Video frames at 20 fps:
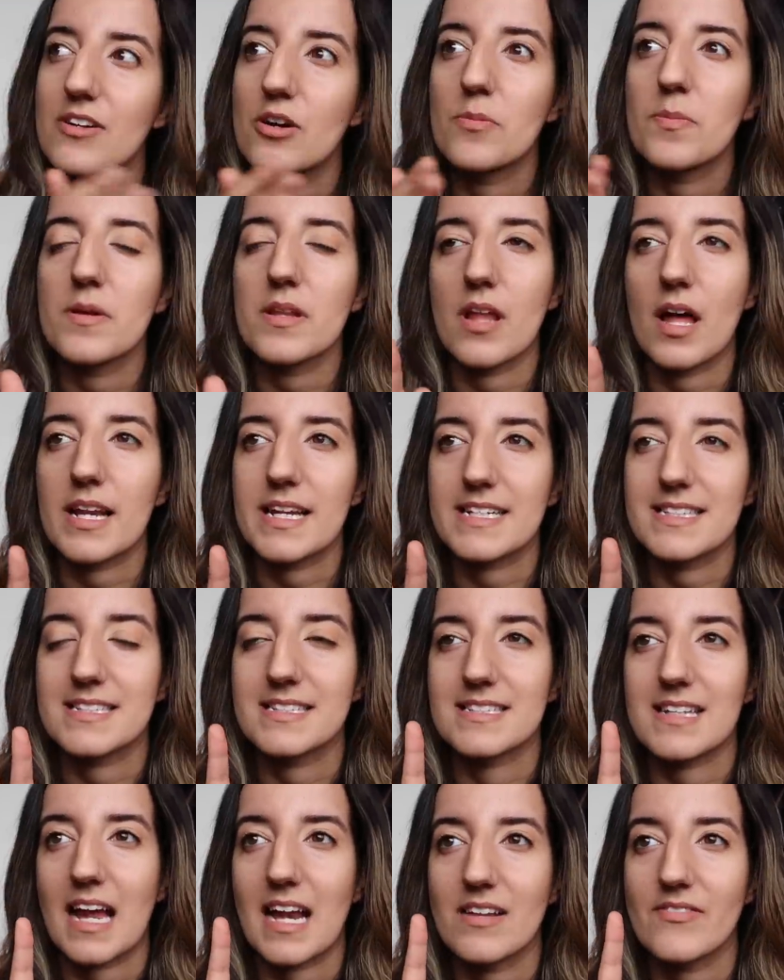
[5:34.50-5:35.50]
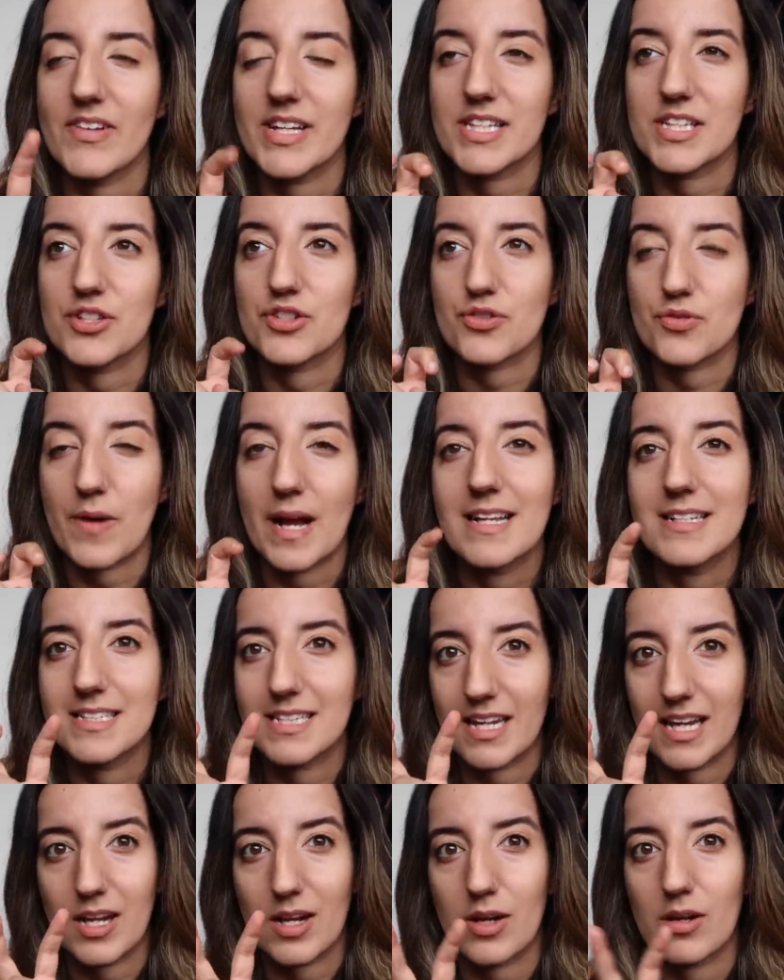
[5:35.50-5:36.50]
know Pilates is kind of like the
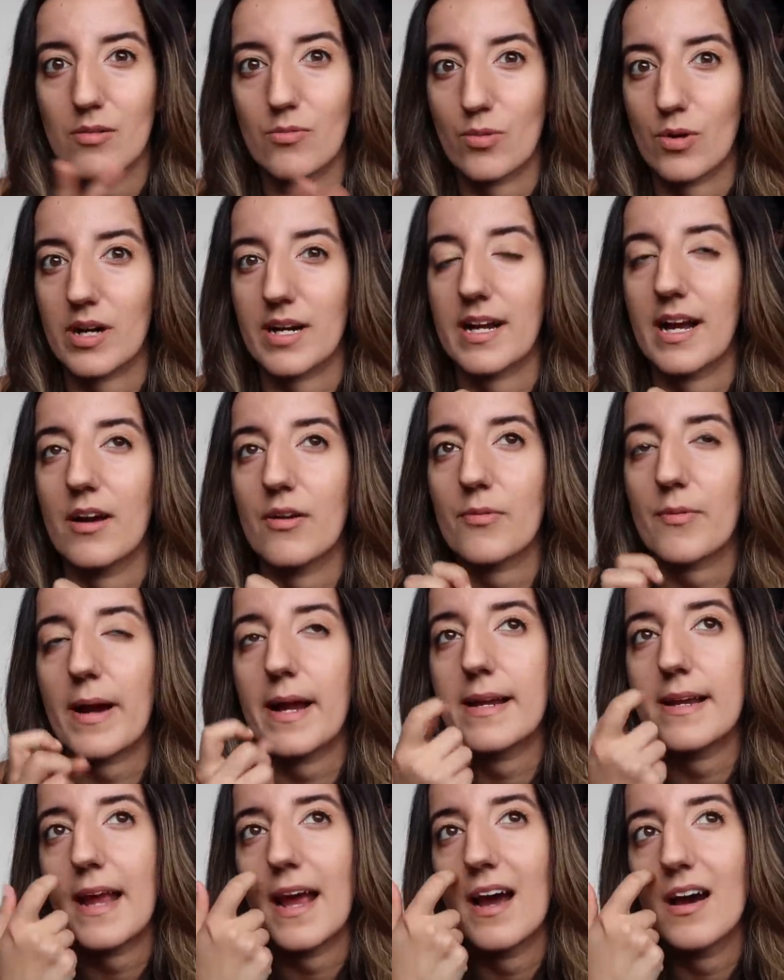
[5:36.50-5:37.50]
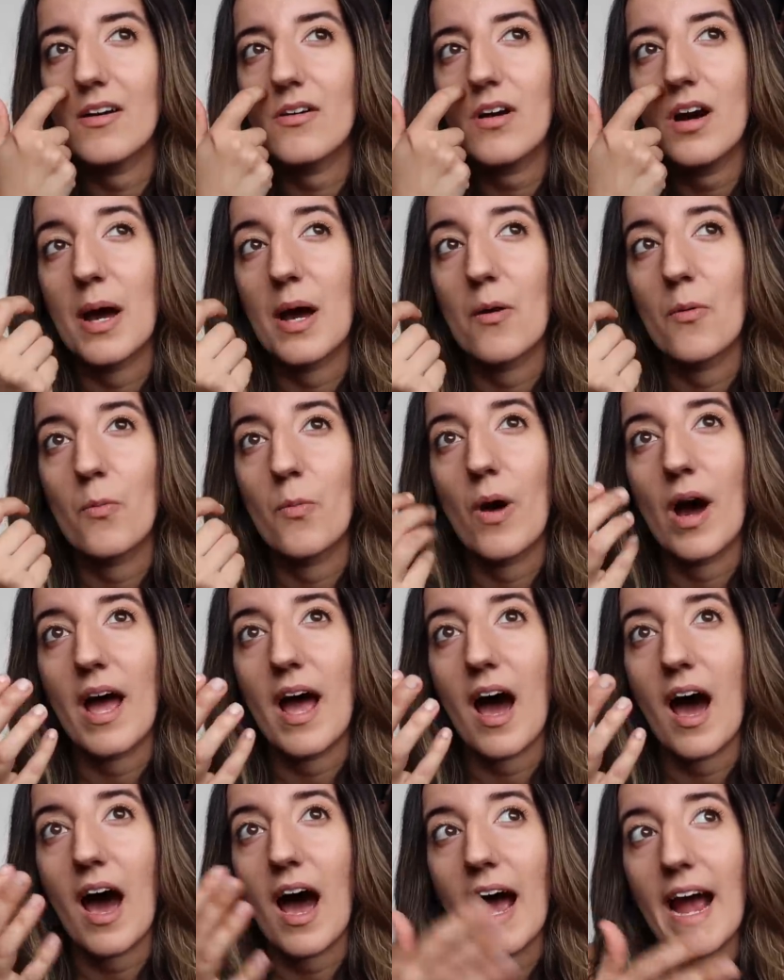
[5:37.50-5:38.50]
trendy workout right now, but
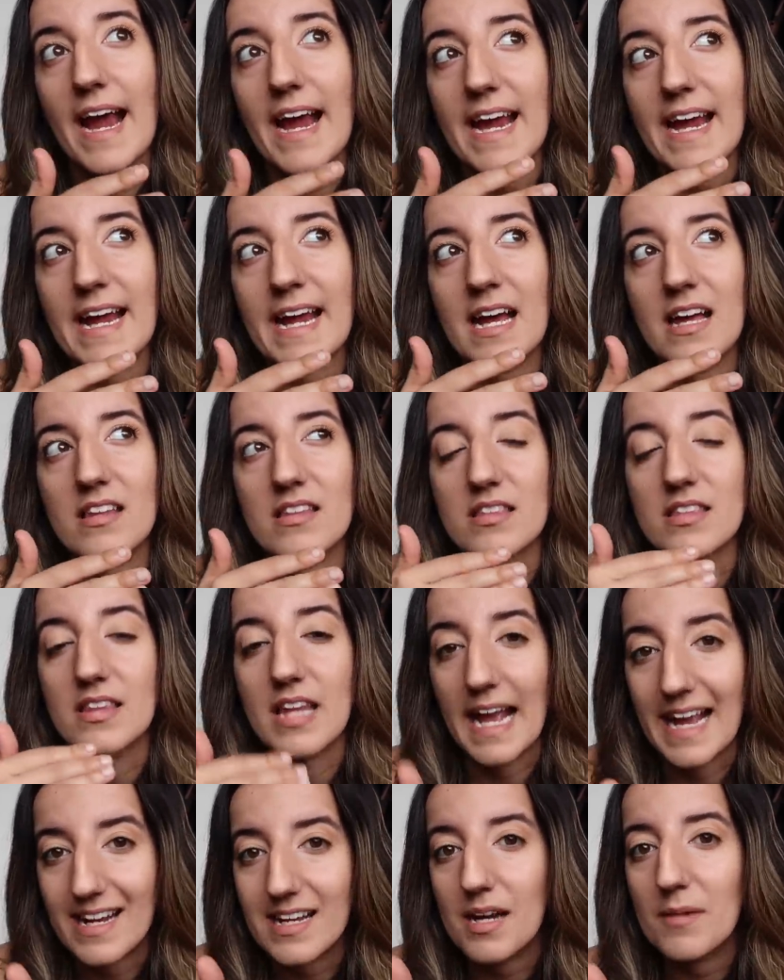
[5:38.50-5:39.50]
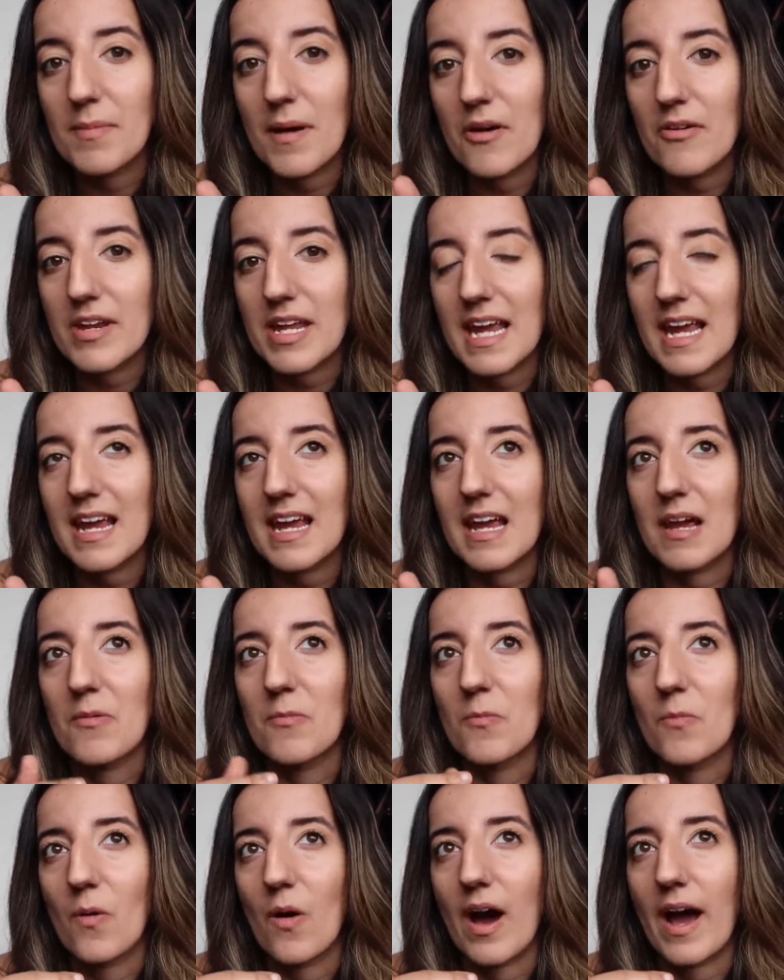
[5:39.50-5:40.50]
what I like about it
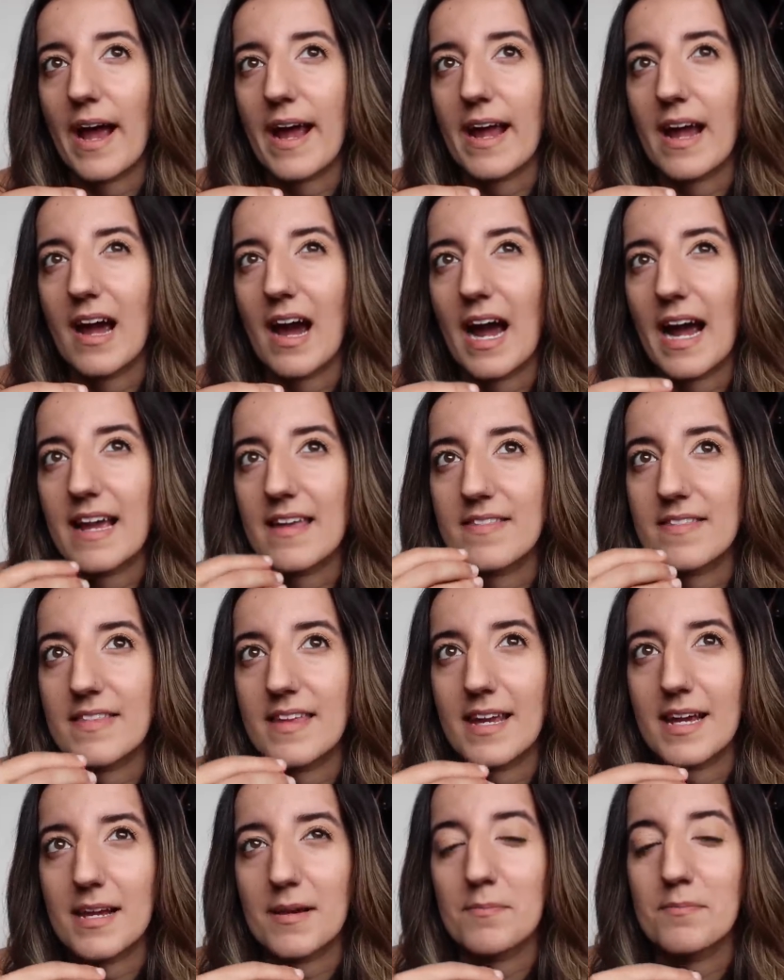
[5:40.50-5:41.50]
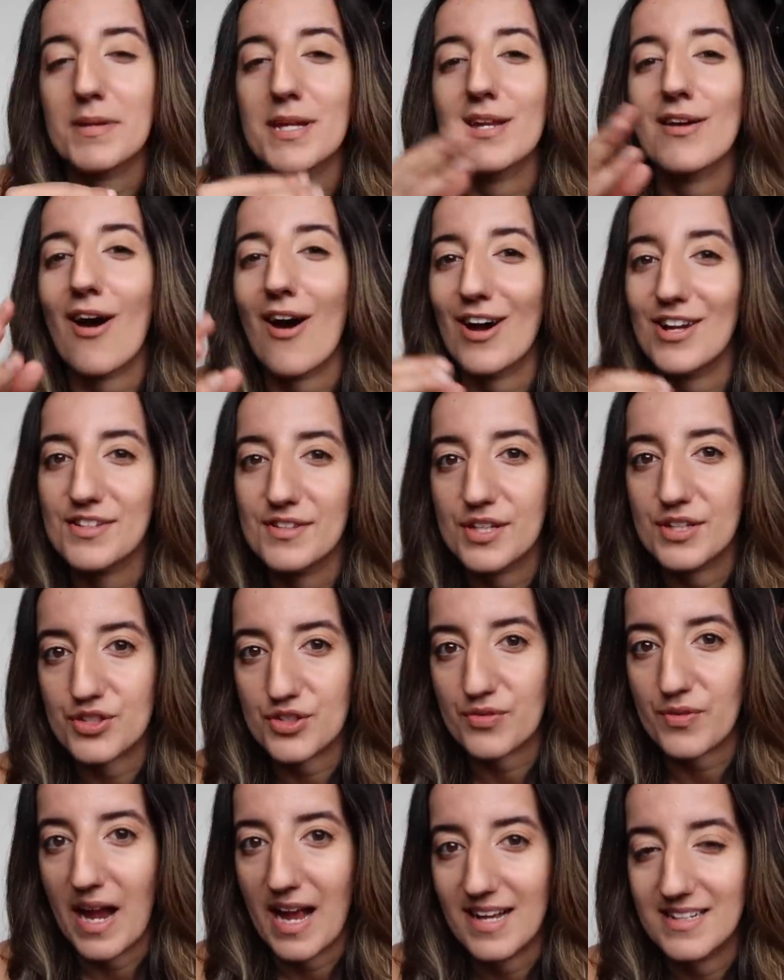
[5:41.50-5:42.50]
and why I think beyond the
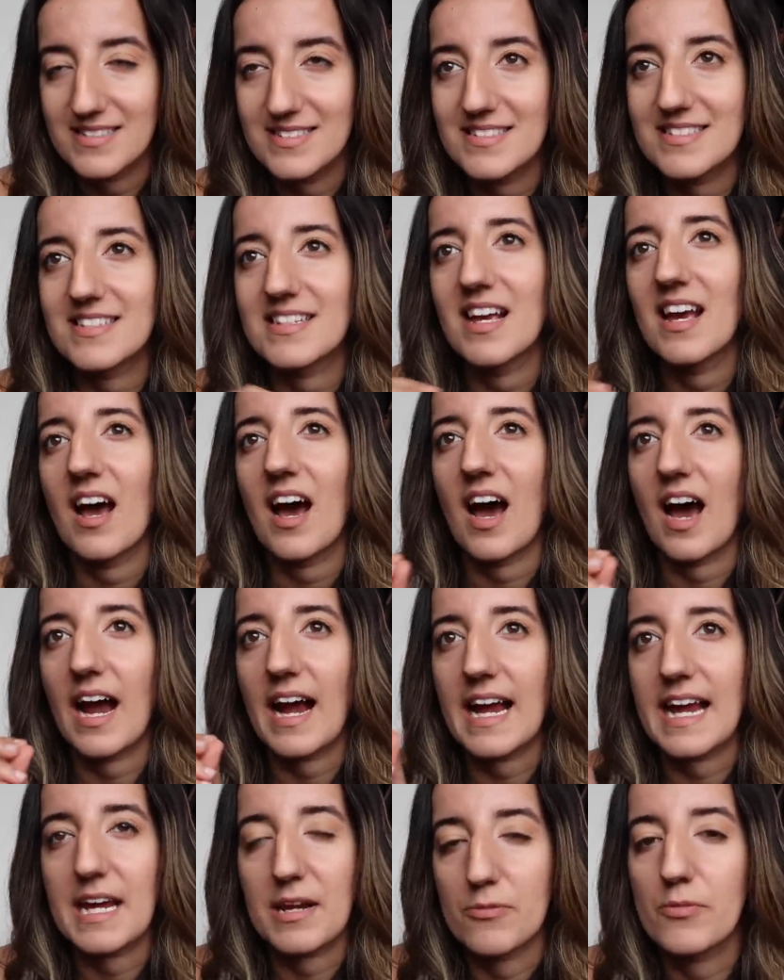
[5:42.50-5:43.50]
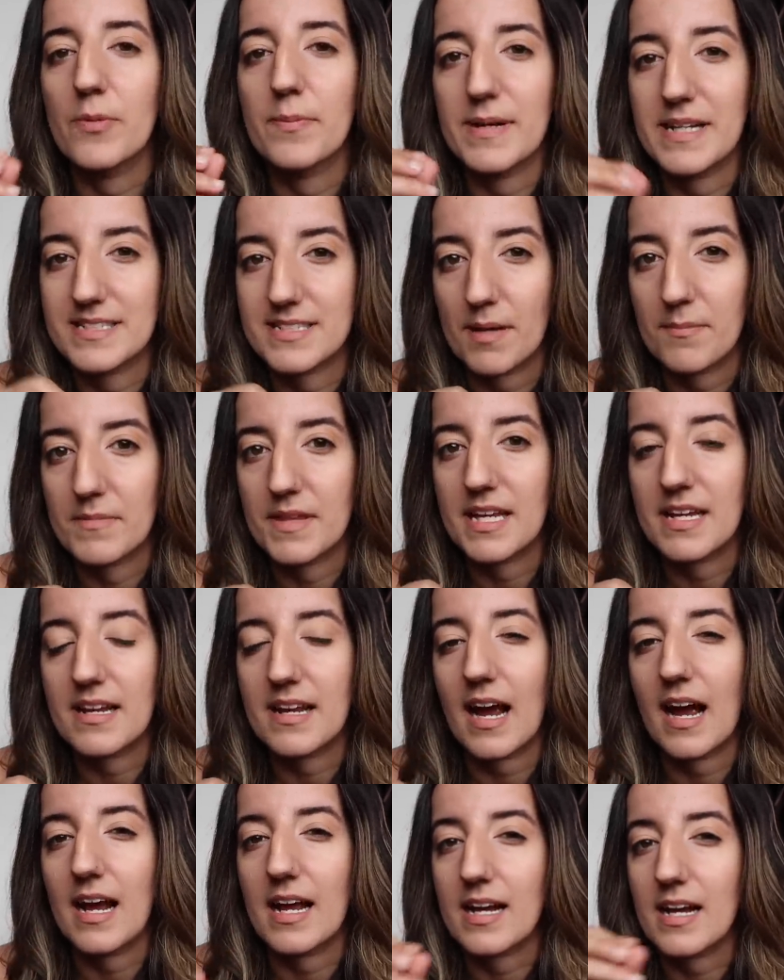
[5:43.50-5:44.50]
trend, I, it will be
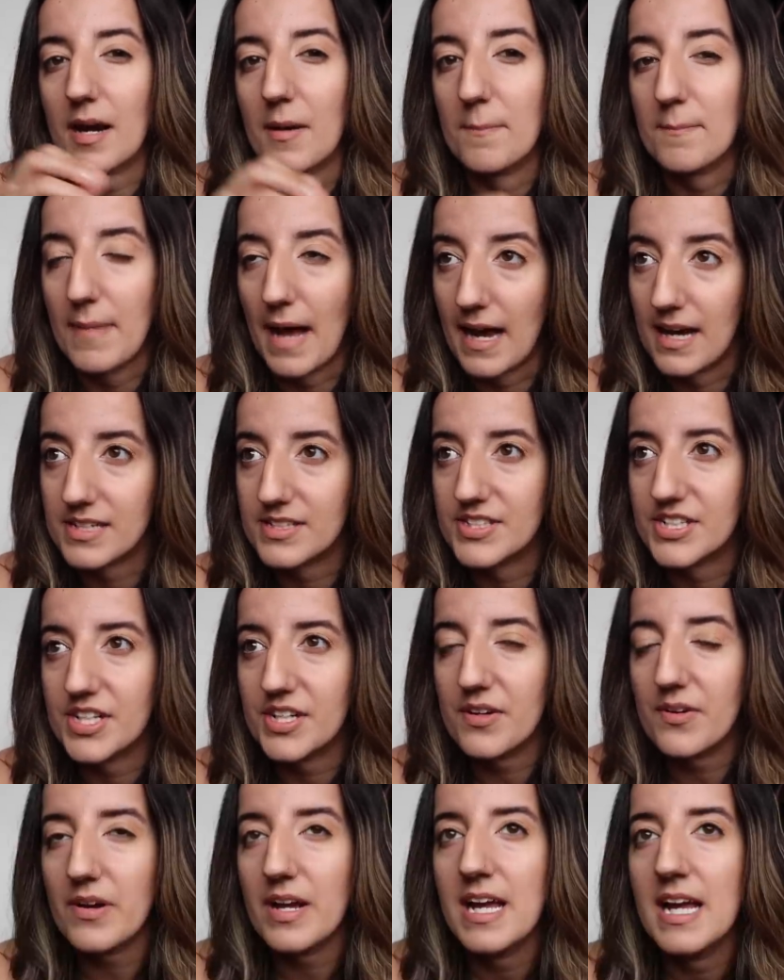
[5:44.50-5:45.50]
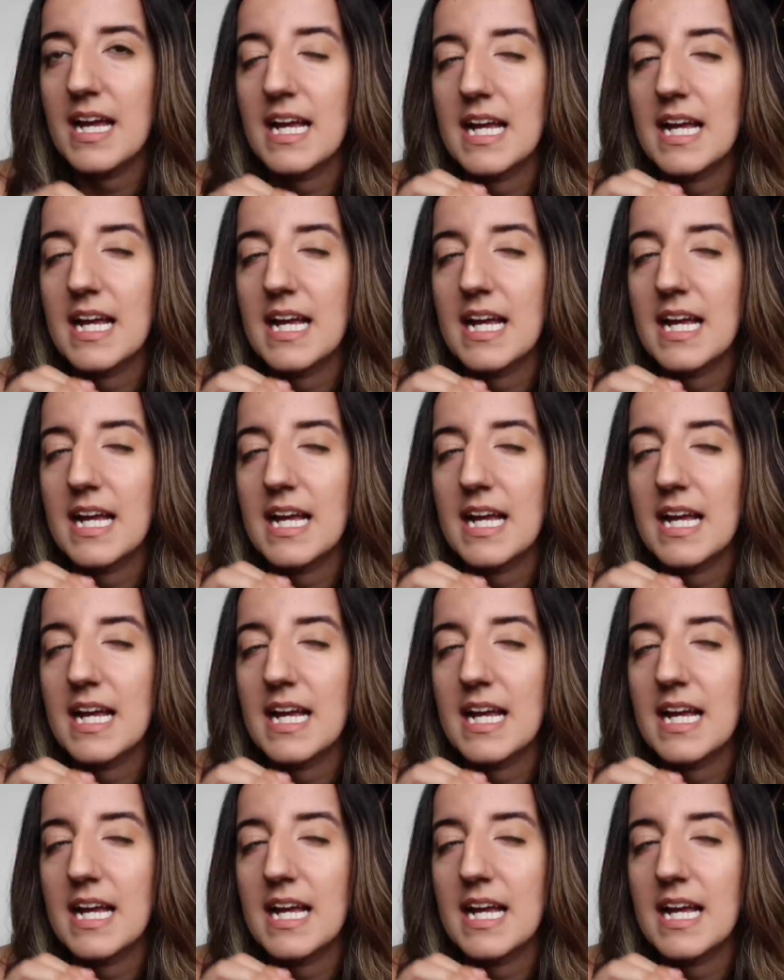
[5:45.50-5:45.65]
something I come back to